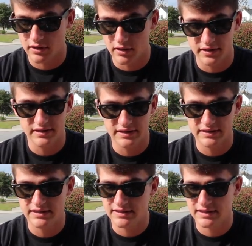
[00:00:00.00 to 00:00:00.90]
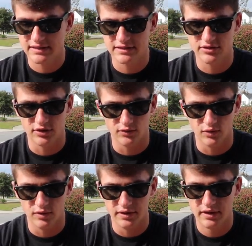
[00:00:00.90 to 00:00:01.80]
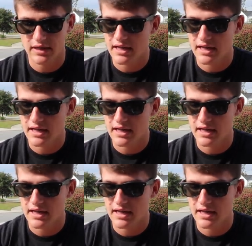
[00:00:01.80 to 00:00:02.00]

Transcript: on the DT6 in general. And